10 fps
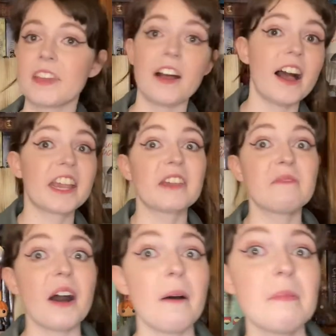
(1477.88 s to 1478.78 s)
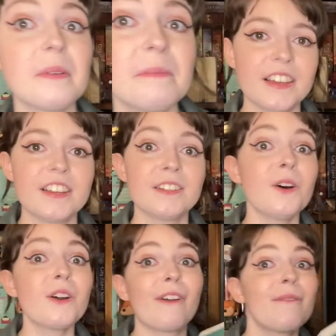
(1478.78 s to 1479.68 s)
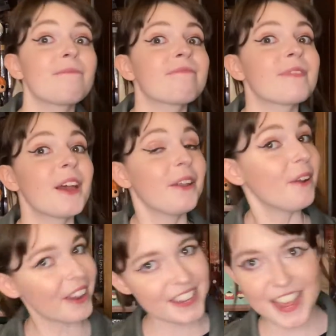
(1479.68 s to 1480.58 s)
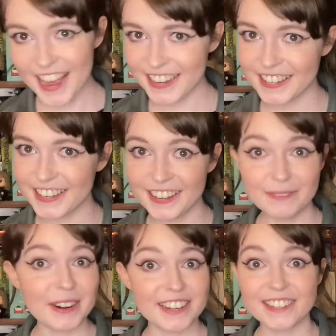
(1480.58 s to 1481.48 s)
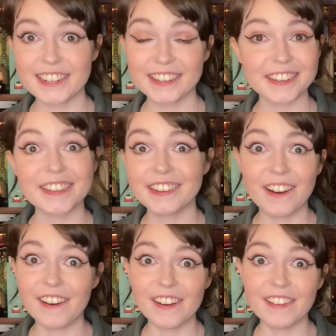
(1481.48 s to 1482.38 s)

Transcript: I give up. No, not yet, President Snow.